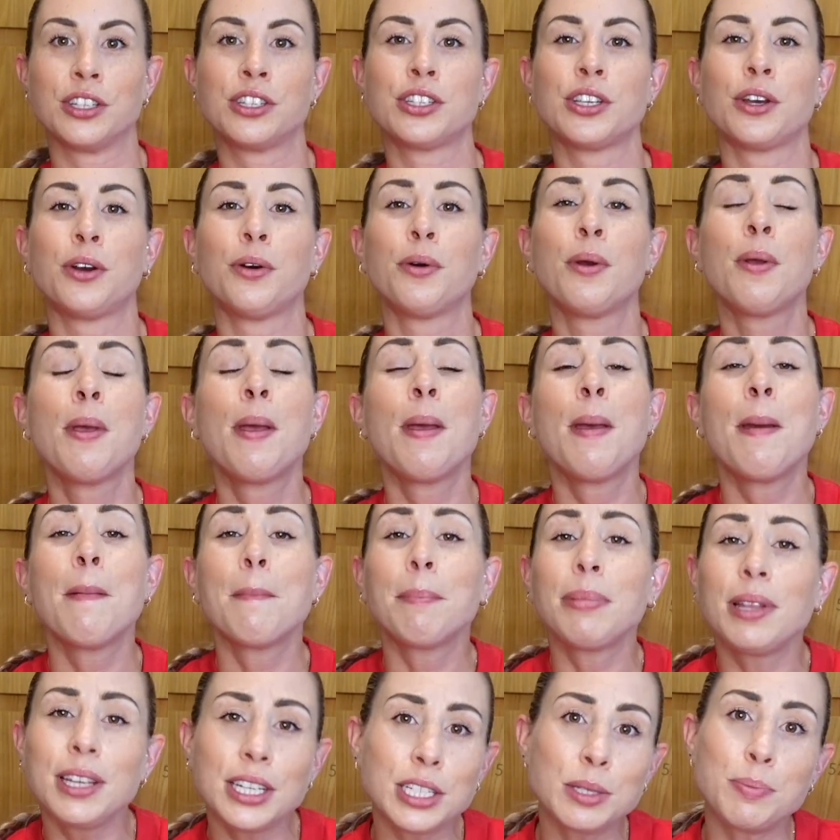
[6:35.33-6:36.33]
So
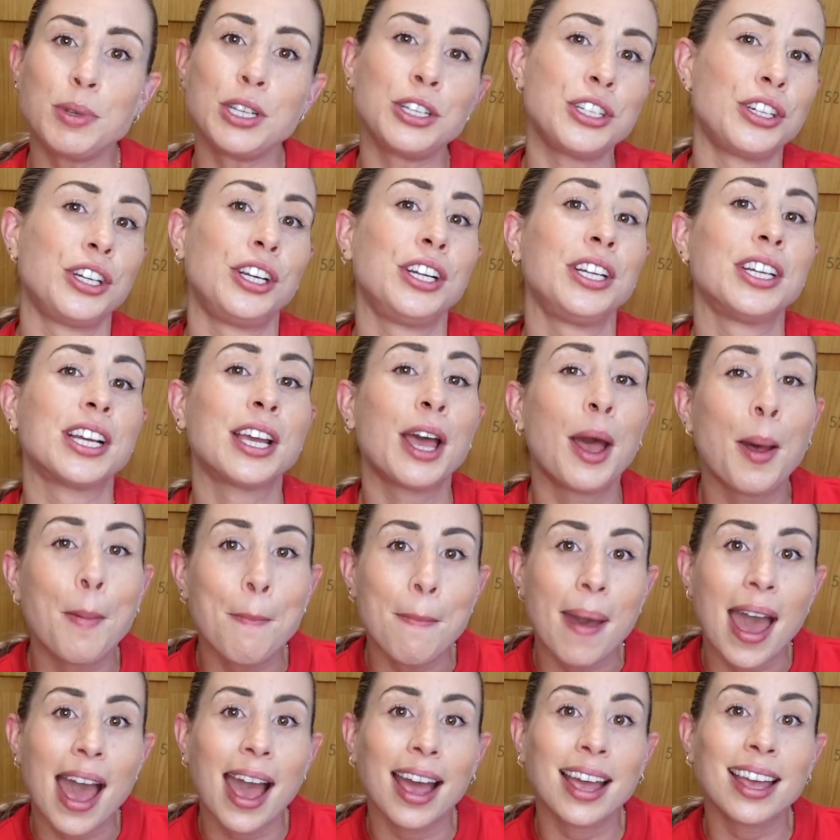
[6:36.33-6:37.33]
please be sure to come
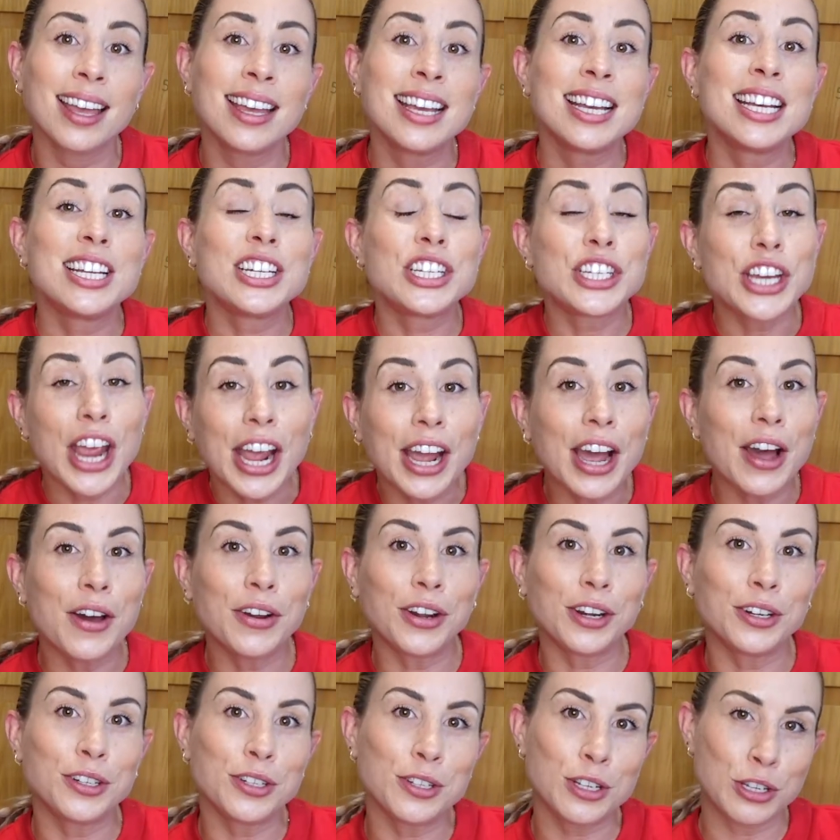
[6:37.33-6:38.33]
back, check out
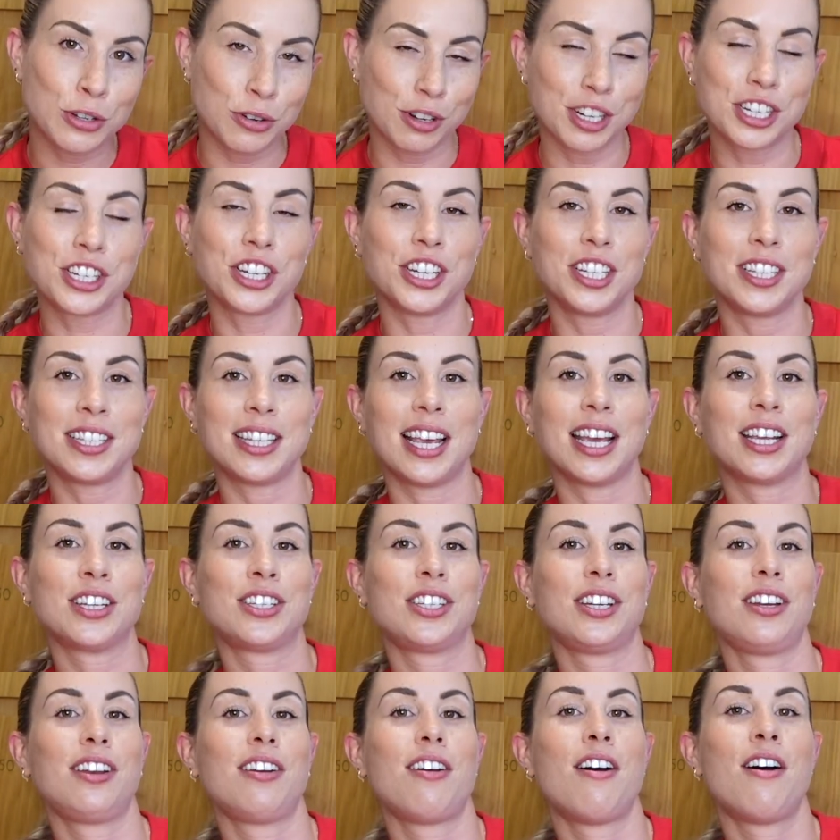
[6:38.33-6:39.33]
our nutrition
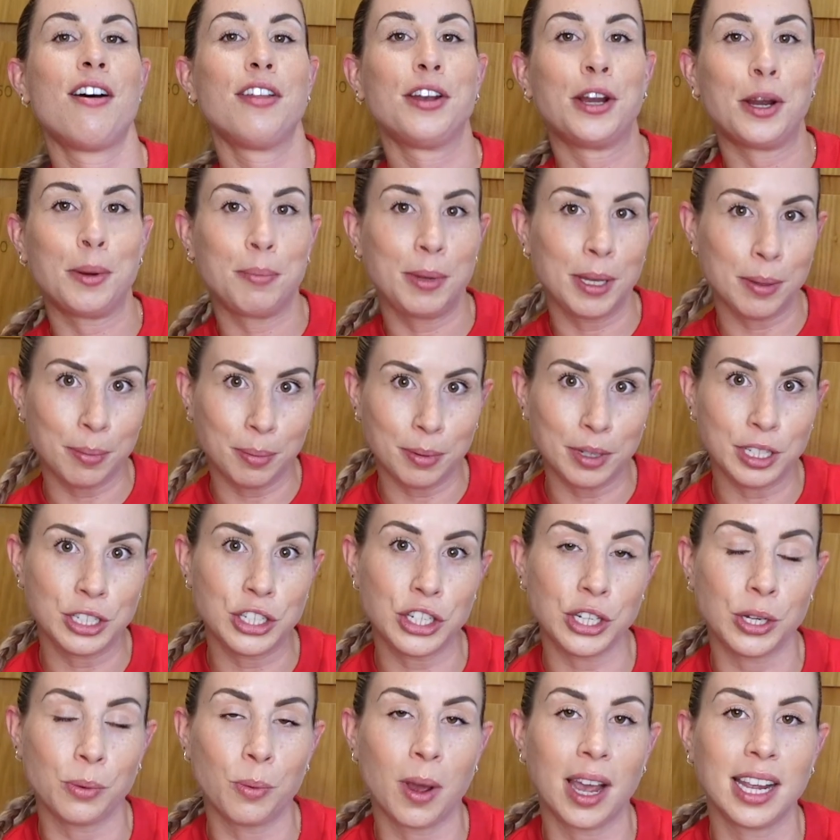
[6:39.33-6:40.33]
section on our
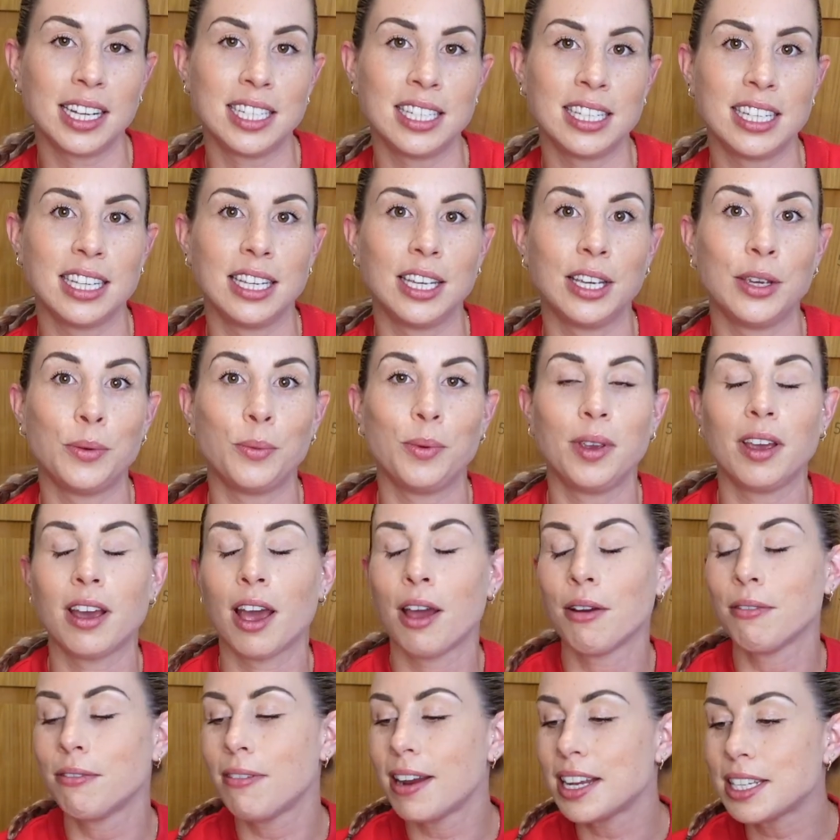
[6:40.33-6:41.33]
PPGYT. We
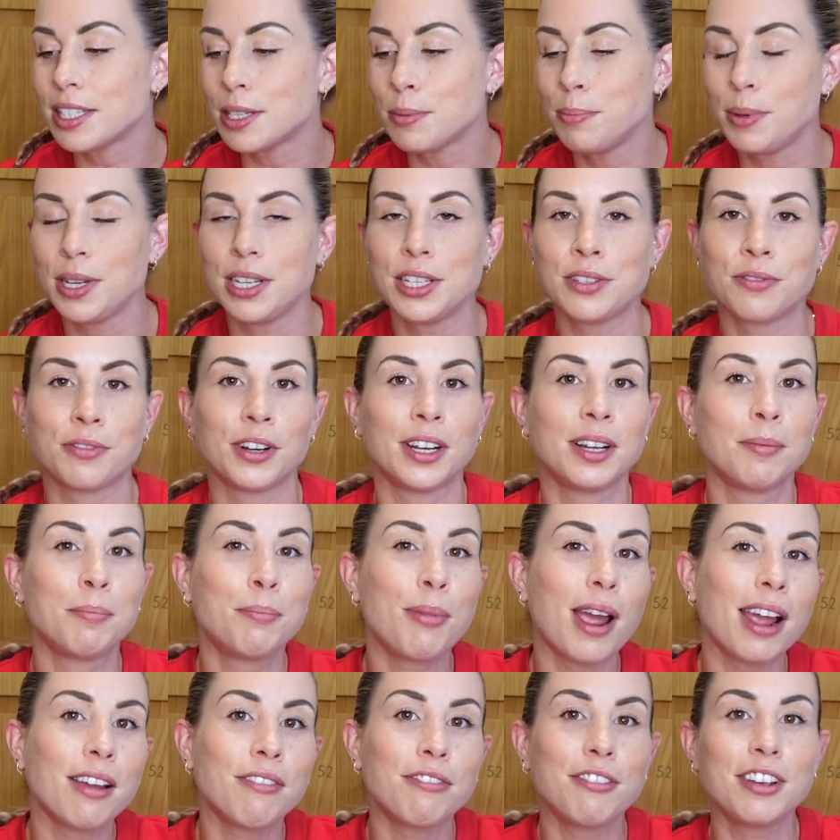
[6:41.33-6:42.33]
got recipes for the
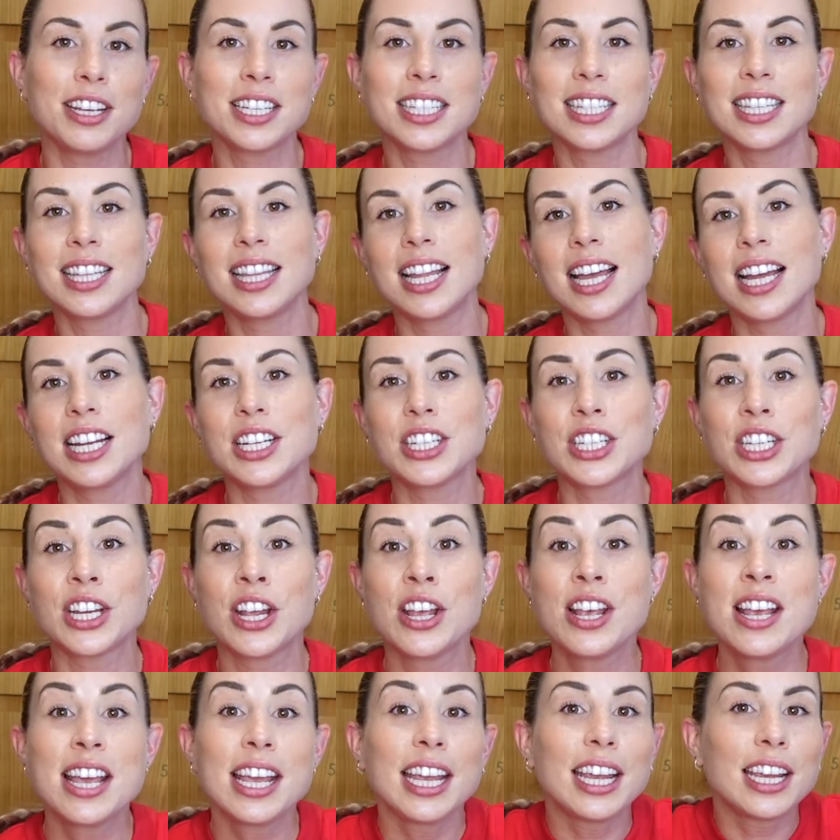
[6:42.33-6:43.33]
breakfast, lunch,
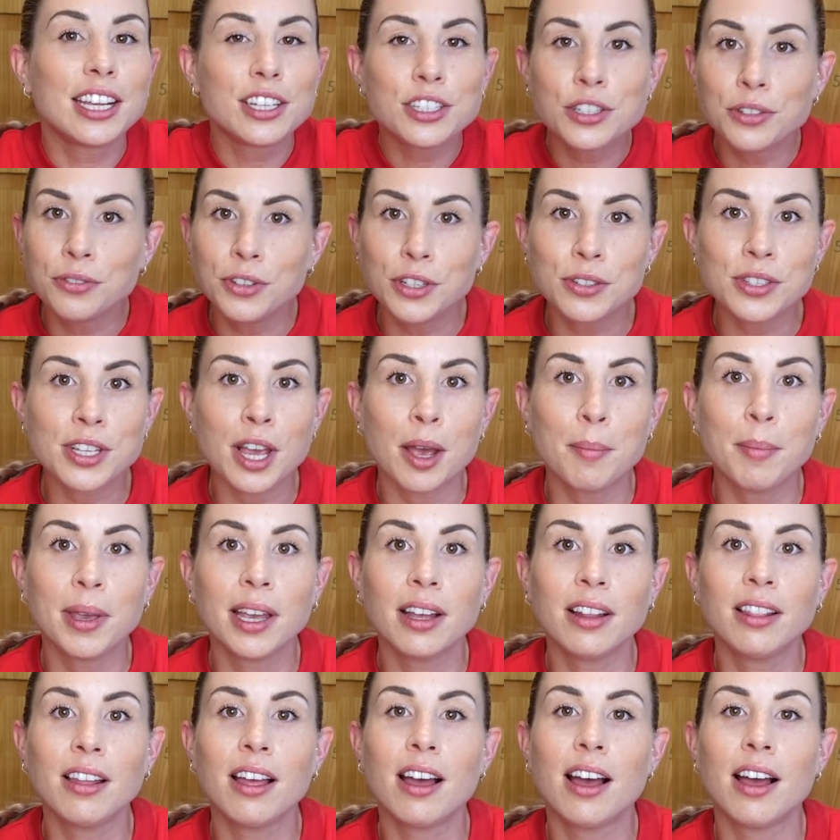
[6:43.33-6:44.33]
interviews coming
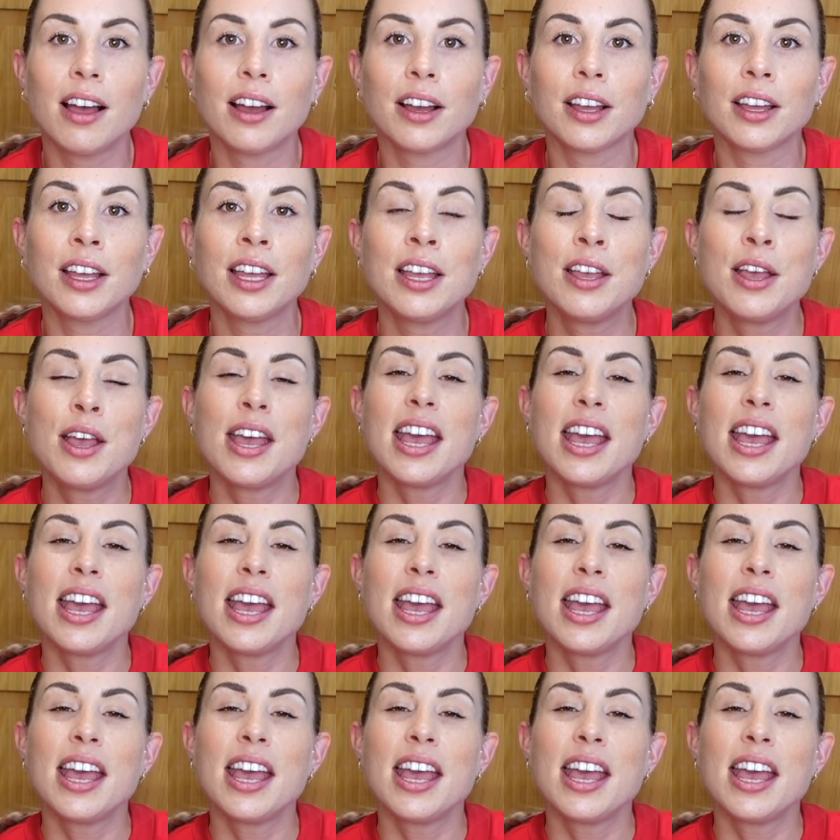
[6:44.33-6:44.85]
along.